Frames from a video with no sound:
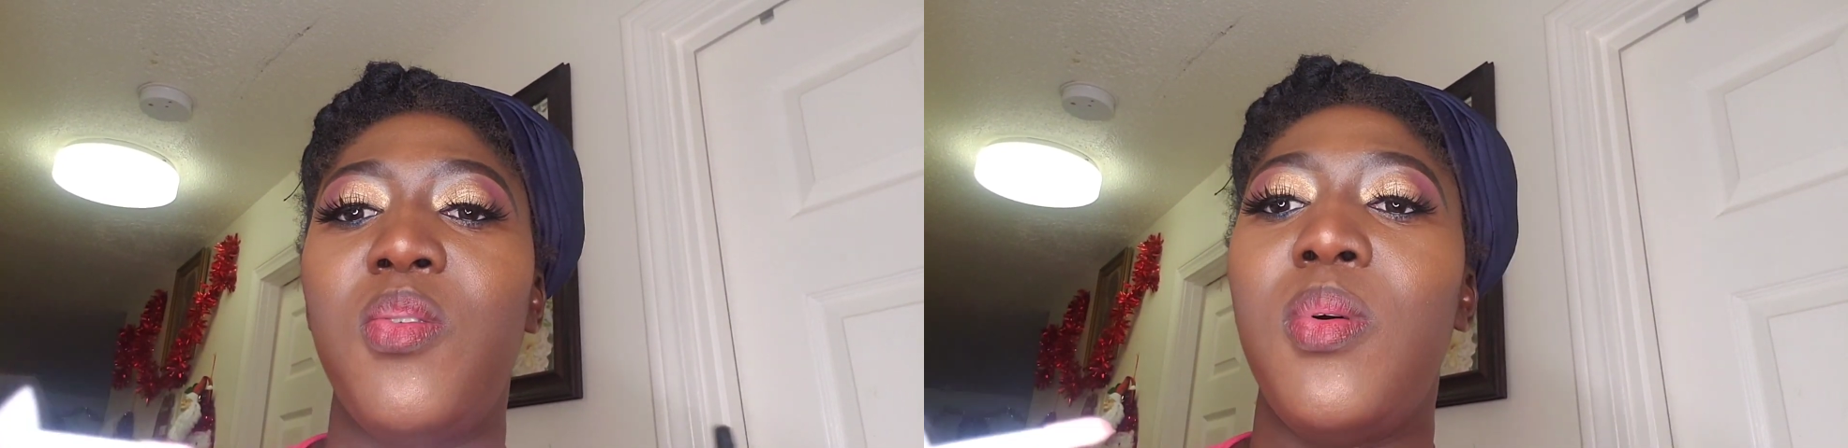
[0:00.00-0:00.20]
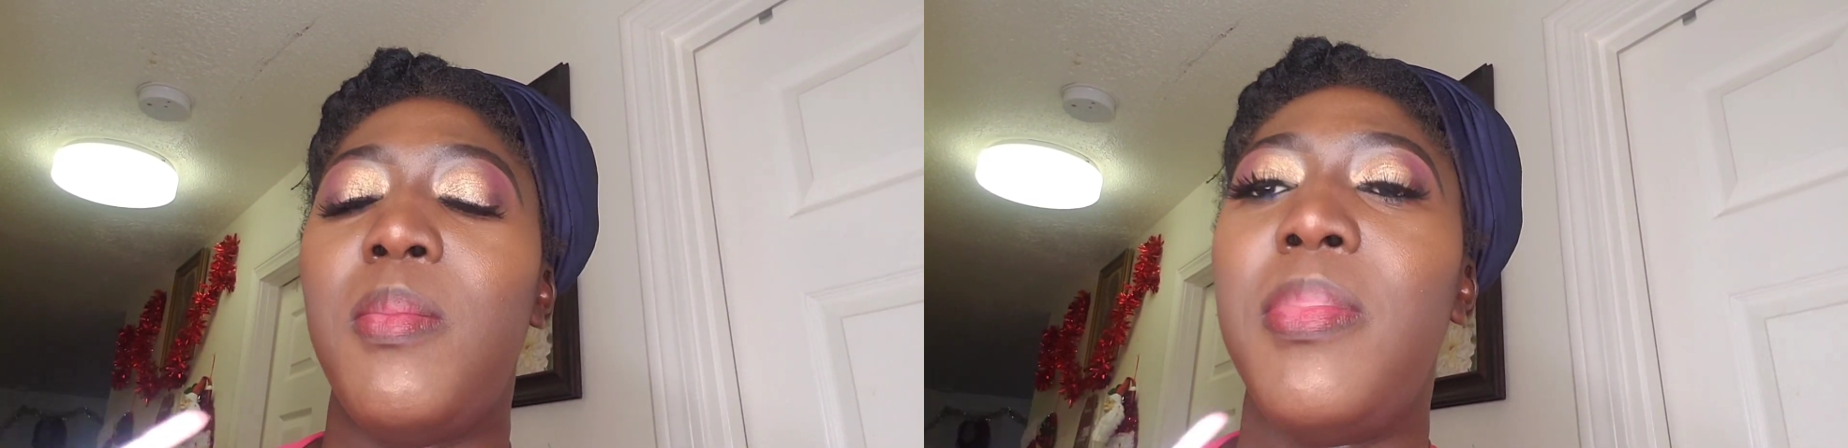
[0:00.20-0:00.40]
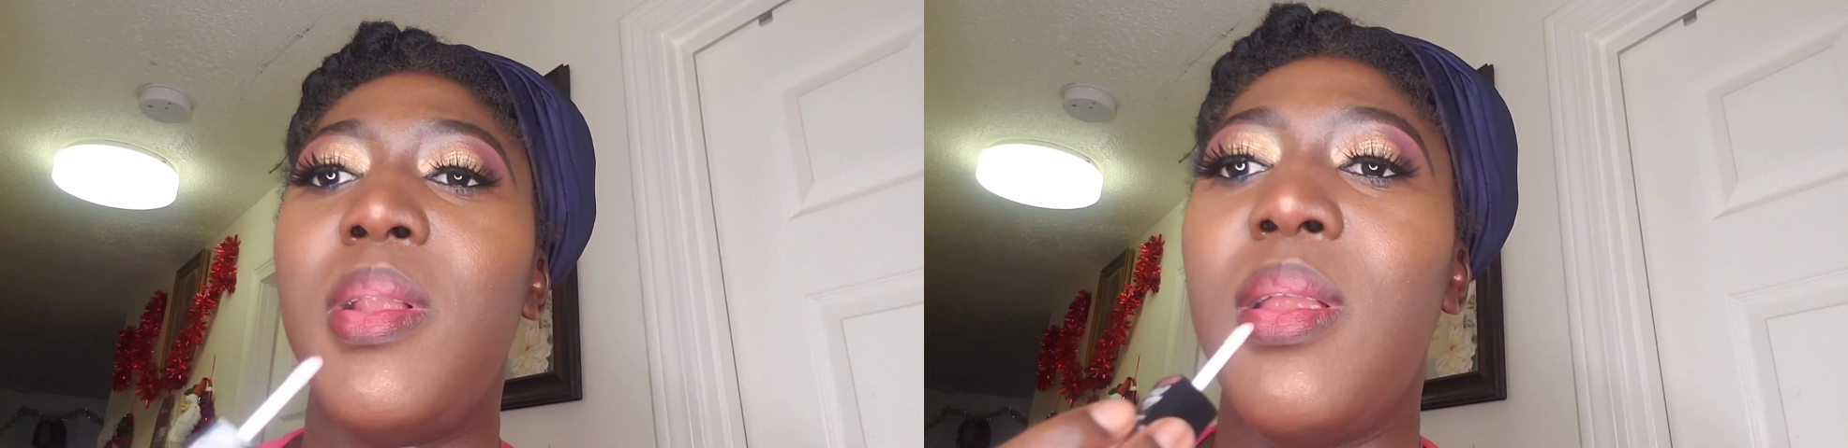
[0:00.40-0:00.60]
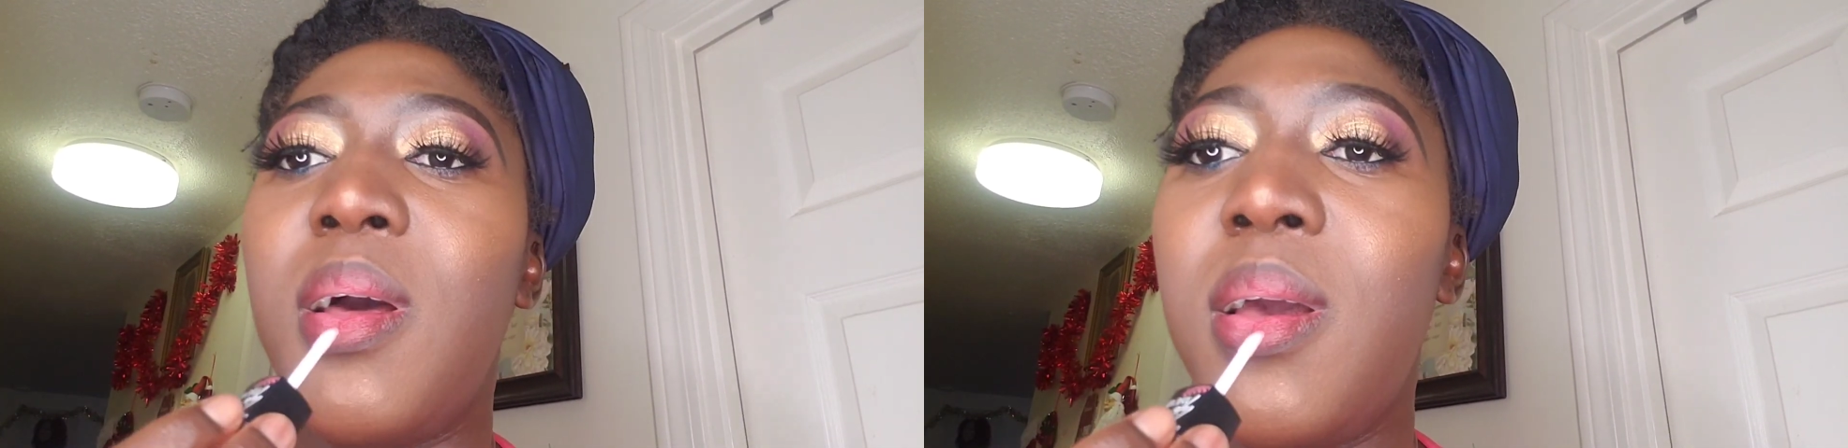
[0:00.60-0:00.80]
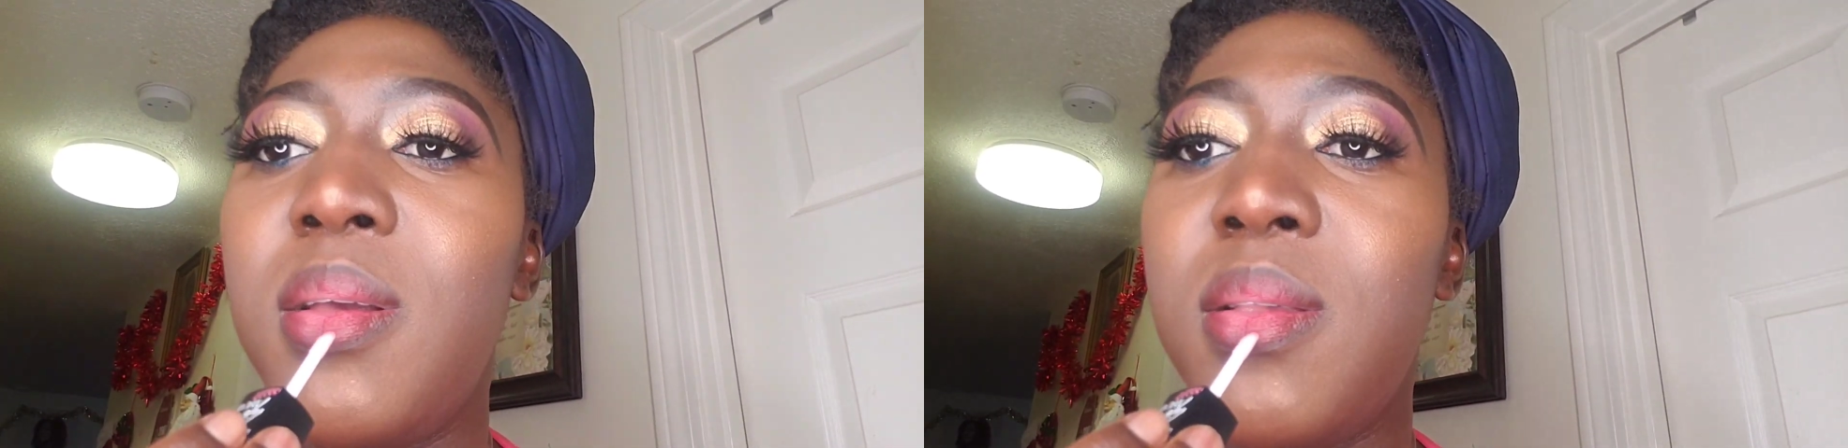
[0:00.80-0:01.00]
to
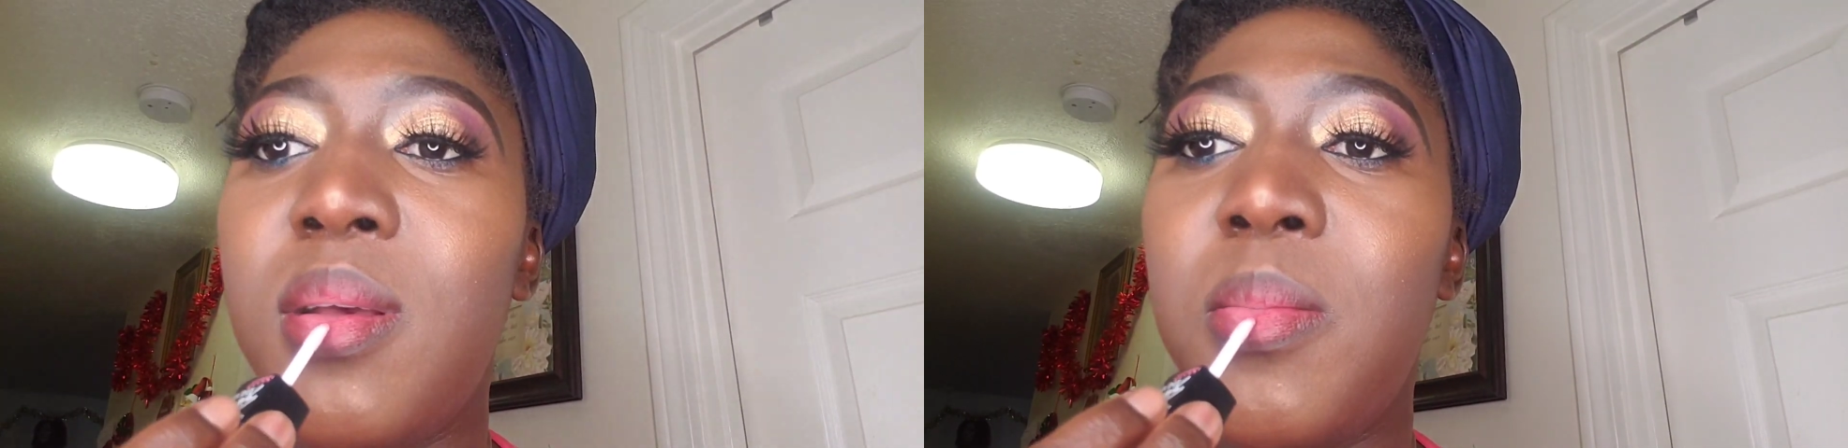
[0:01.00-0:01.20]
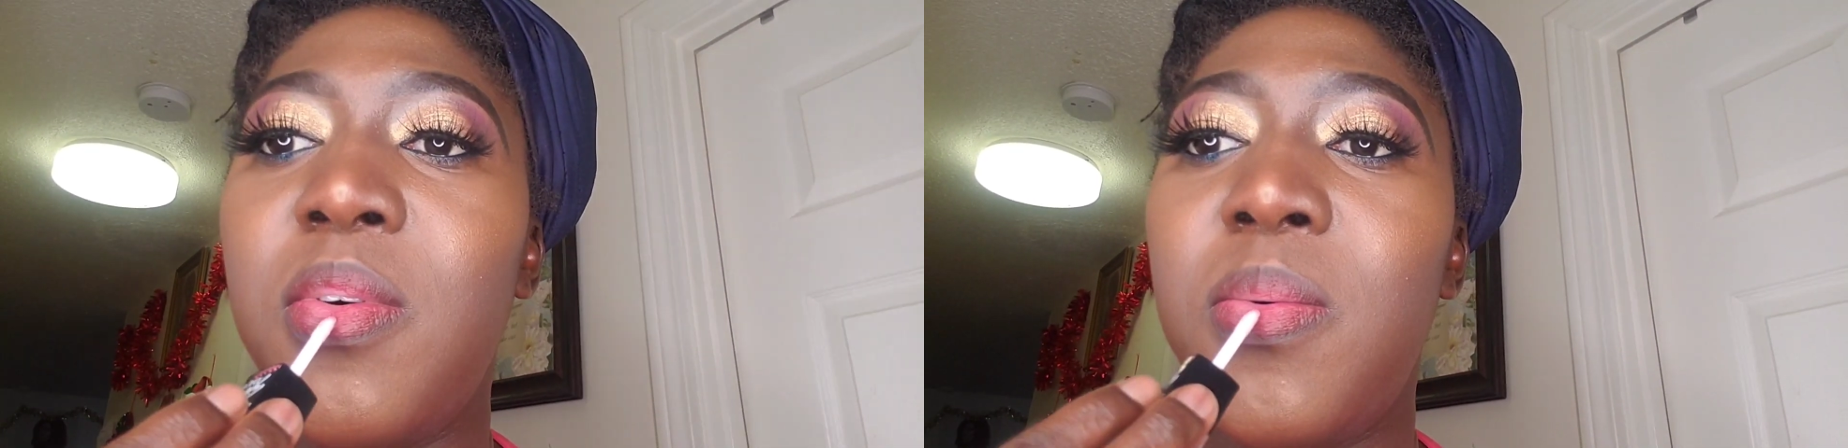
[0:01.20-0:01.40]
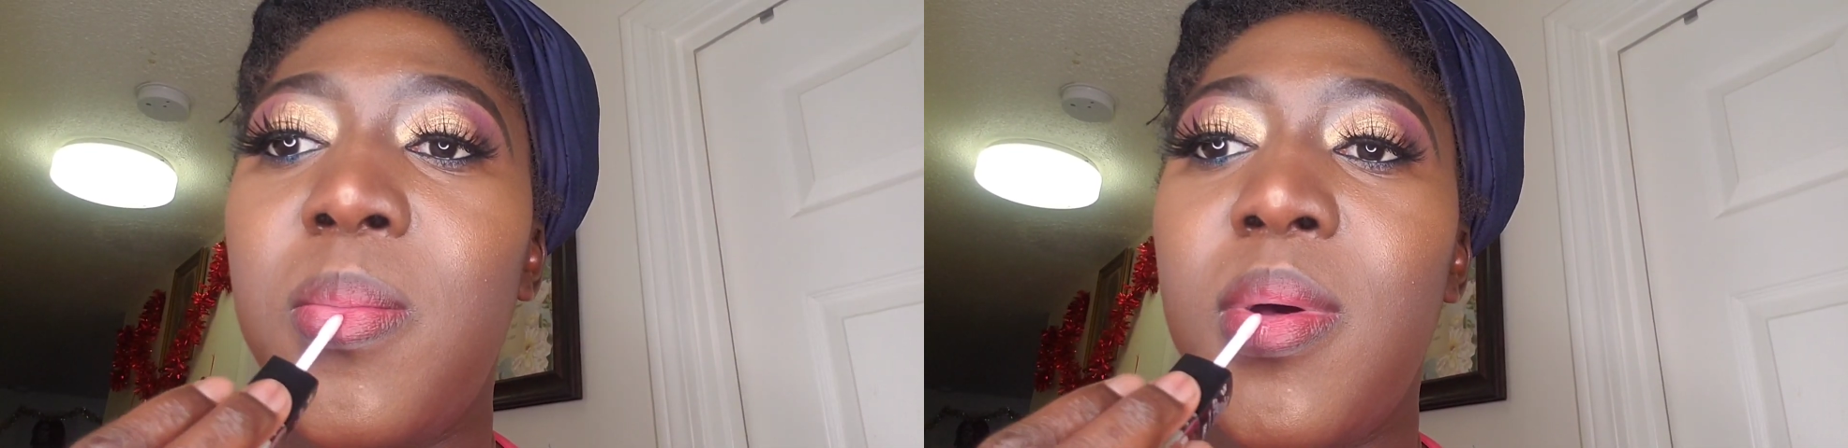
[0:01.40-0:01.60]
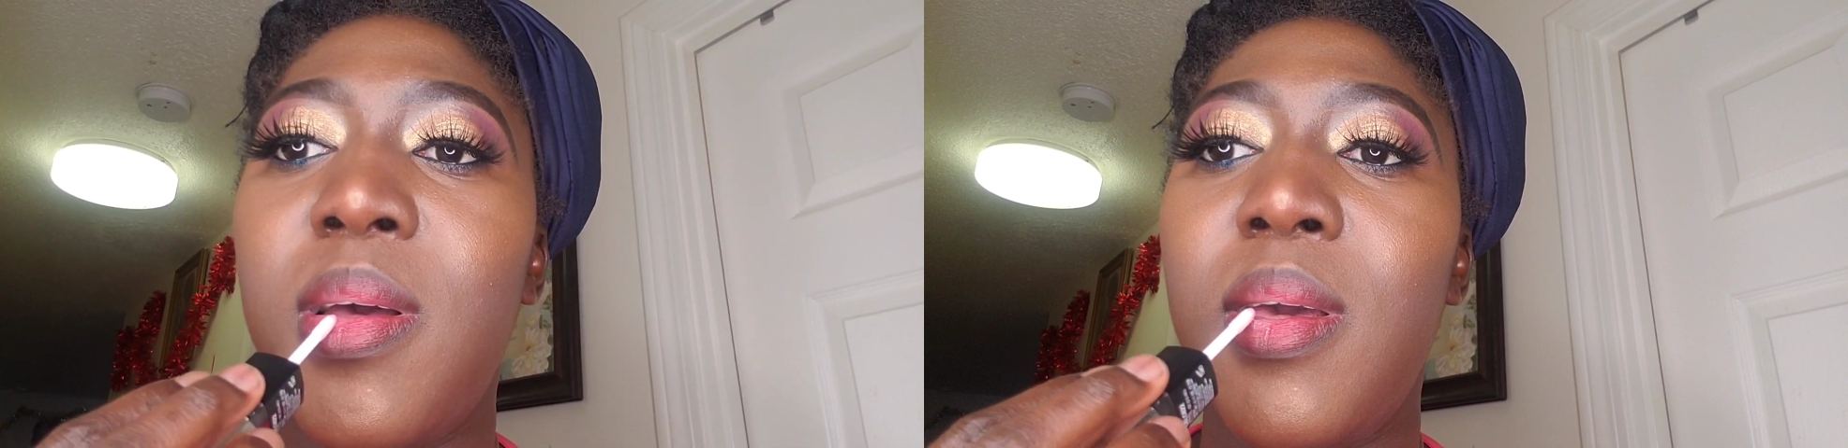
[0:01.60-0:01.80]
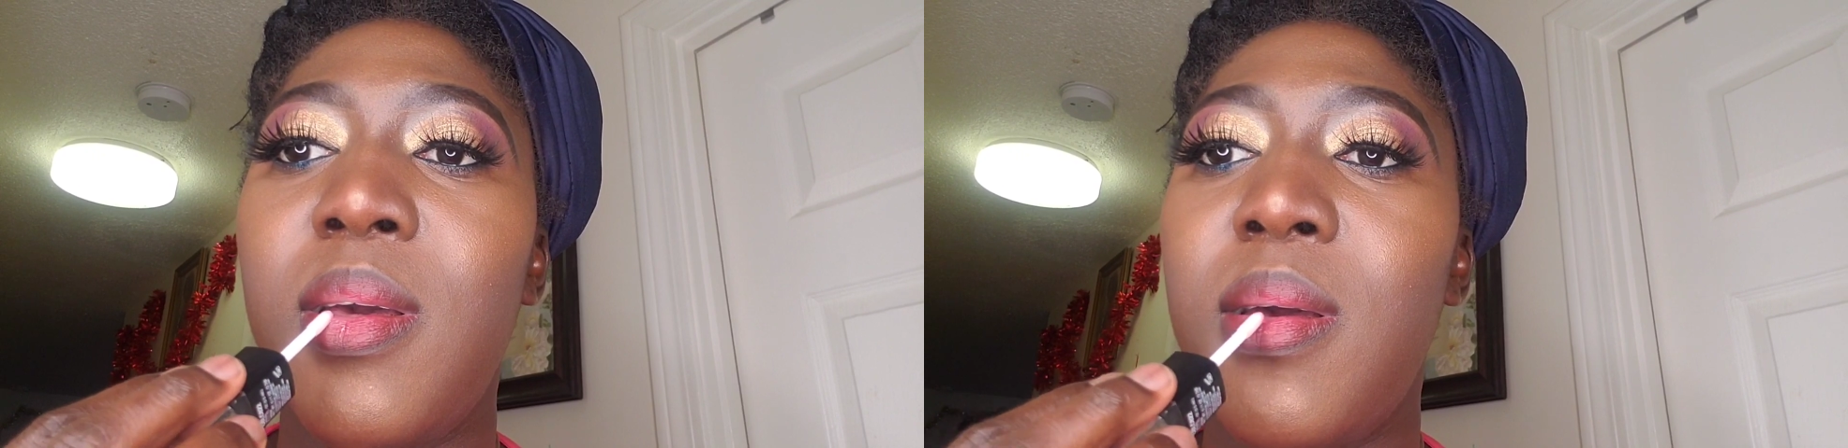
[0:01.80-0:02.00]
apply some of
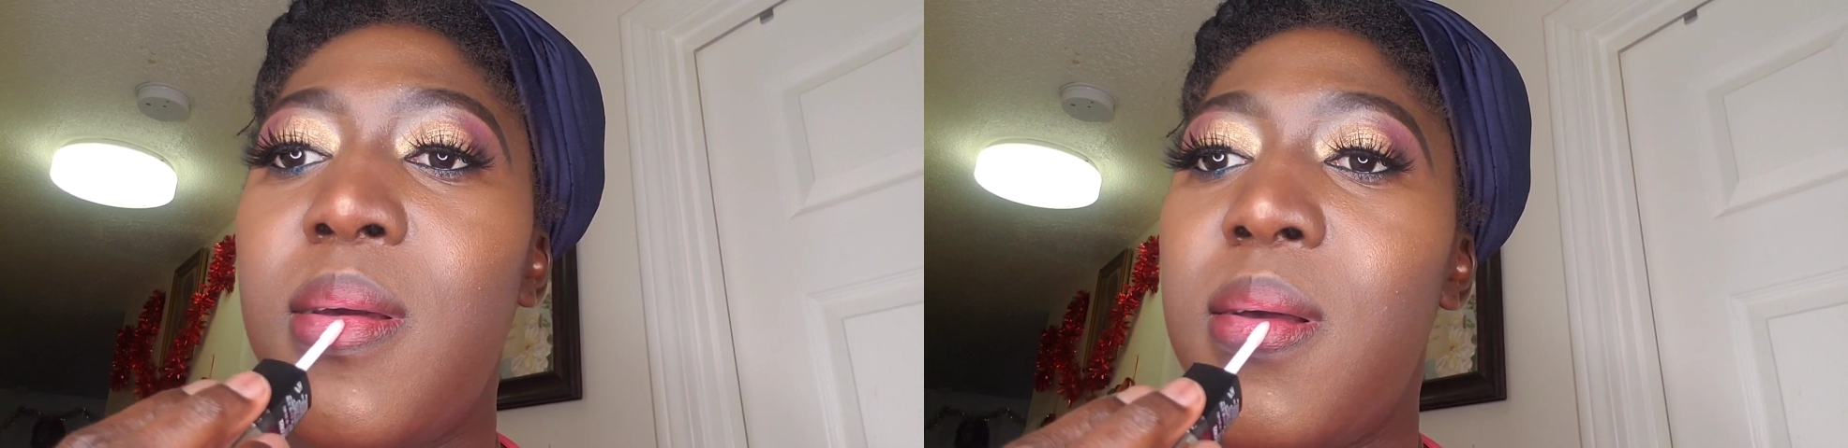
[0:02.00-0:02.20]
my